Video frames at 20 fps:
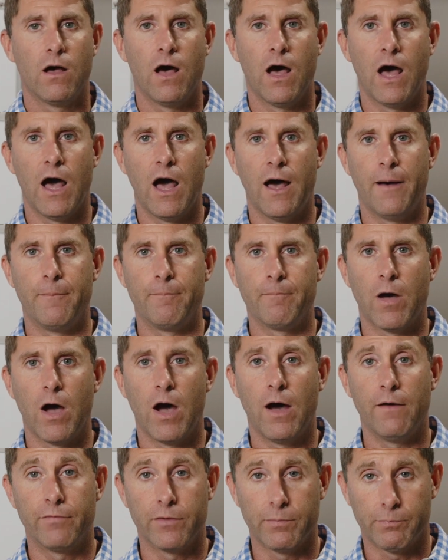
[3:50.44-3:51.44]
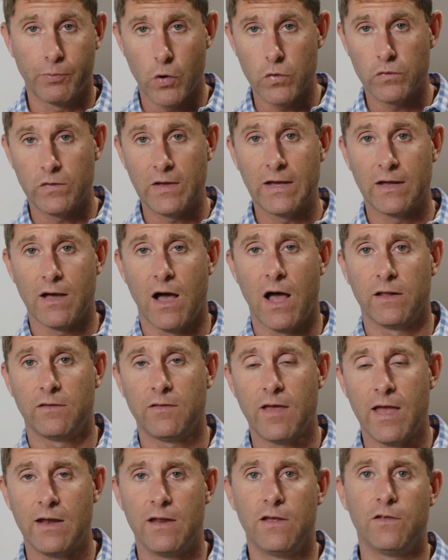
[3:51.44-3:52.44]
um, of the protein
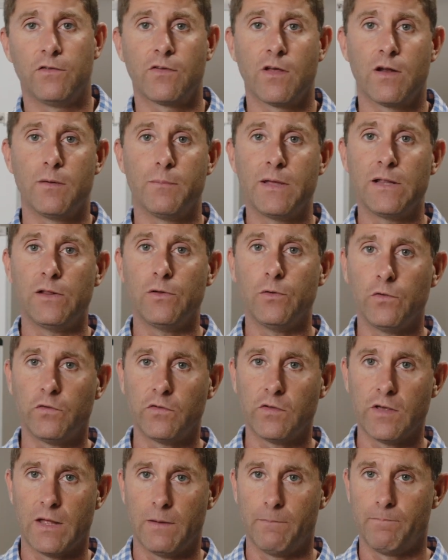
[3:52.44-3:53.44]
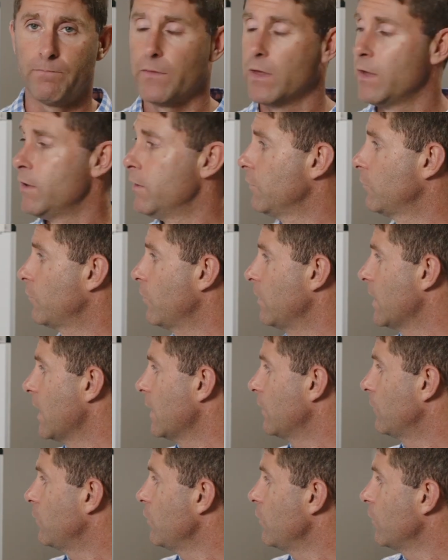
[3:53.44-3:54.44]
content is going to be leucine. So to
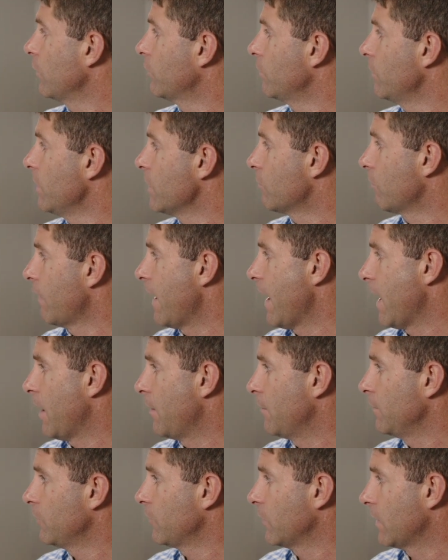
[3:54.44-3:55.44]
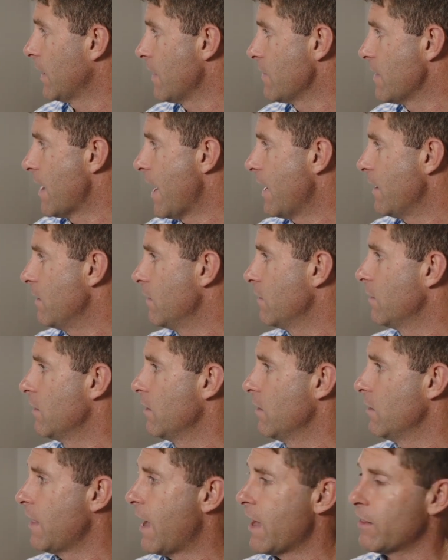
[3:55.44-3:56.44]
get two to three grams, again, that,
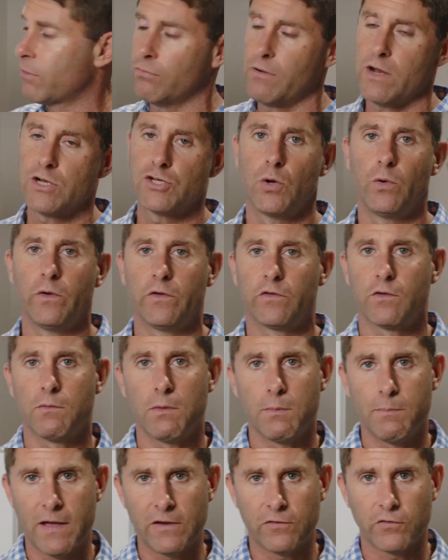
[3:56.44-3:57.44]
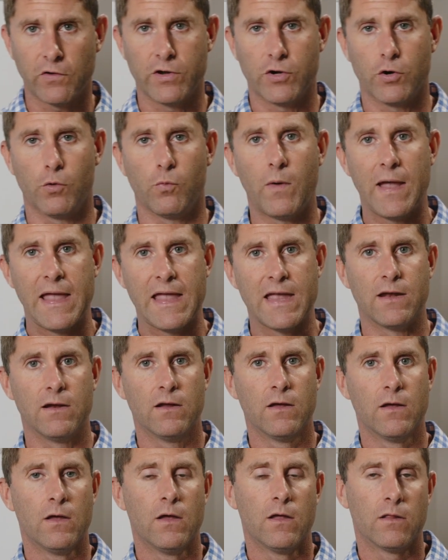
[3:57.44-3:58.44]
that threshold is going to be based on your weight.
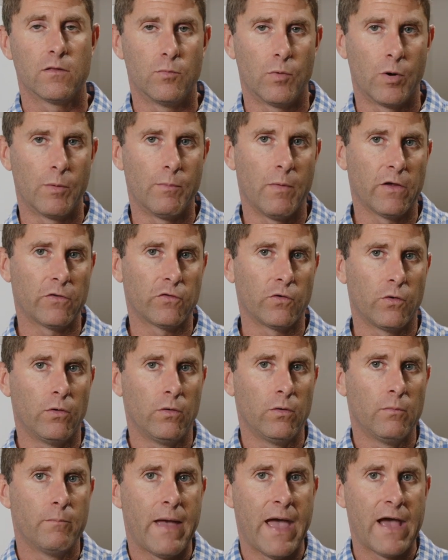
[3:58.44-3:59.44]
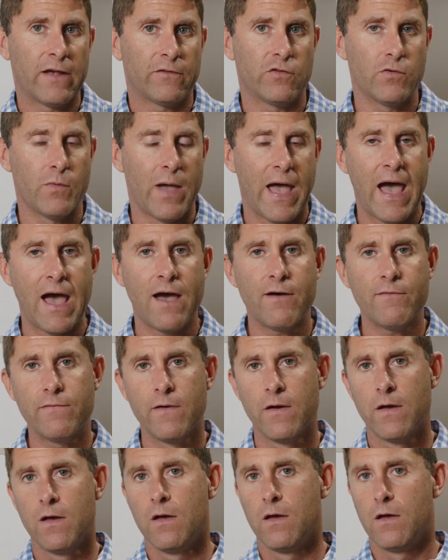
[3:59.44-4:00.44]
The more muscle mass you have,
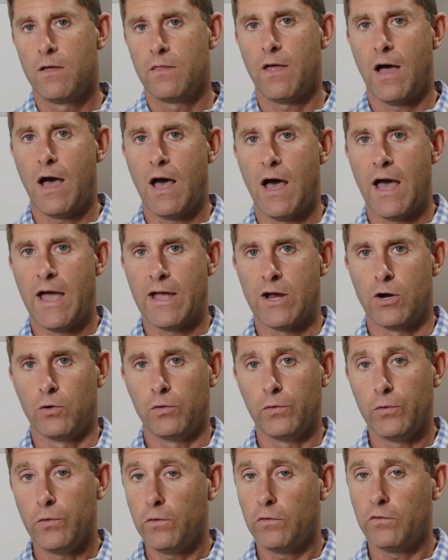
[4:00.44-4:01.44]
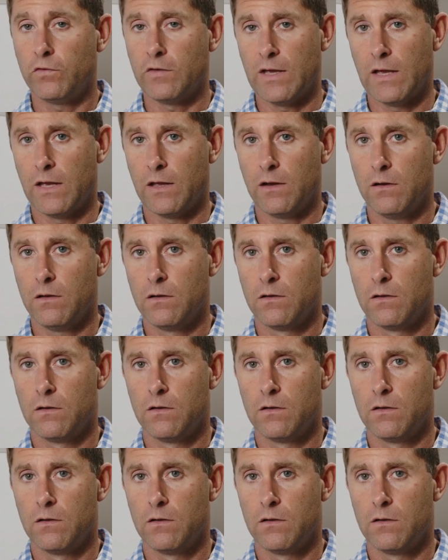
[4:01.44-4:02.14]
the higher leucine